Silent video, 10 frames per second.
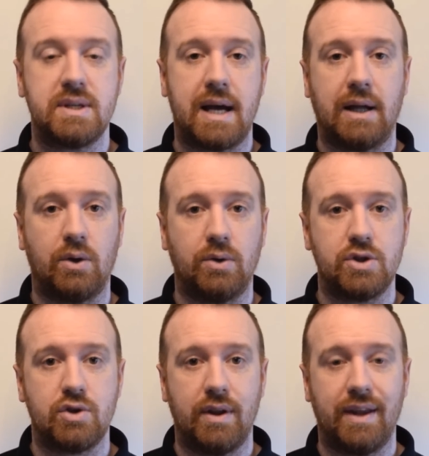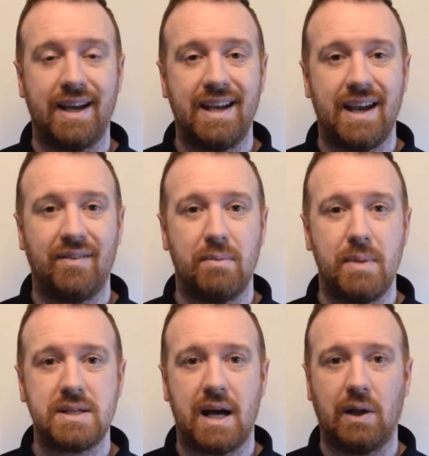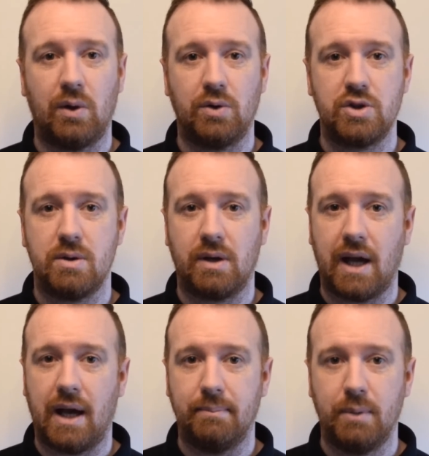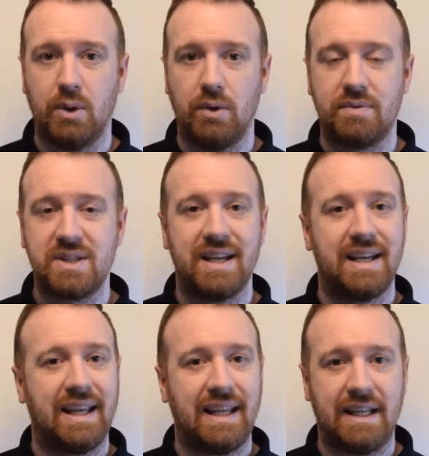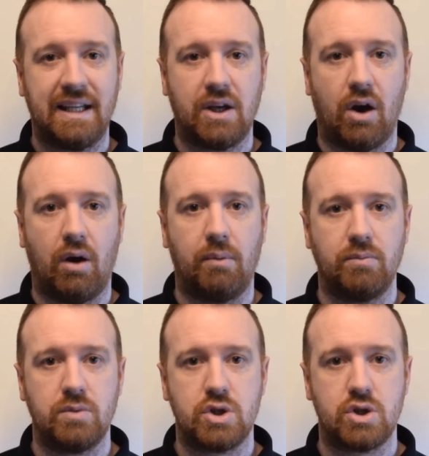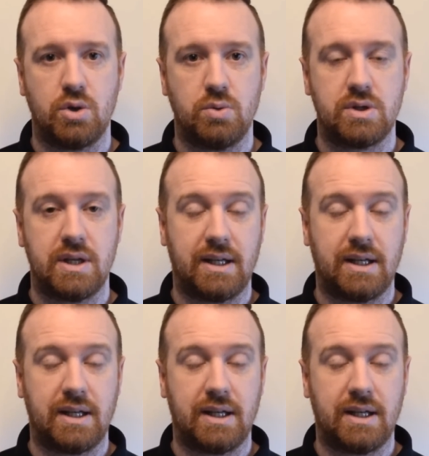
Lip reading: missile launcher in there, if the missile launcher guy moves, he can't shoot.